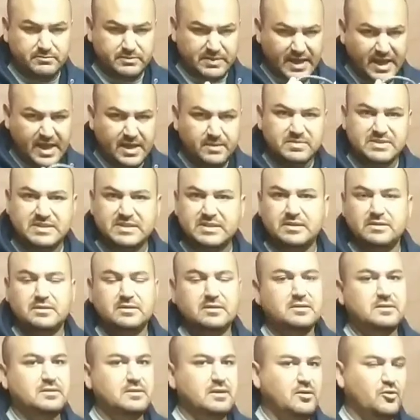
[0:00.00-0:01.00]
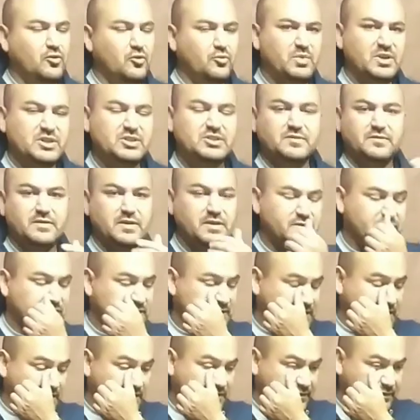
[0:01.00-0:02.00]
Amsteel, a whole bunch of other
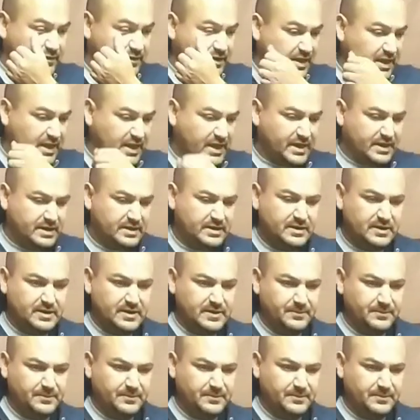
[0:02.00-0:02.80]
stuff, and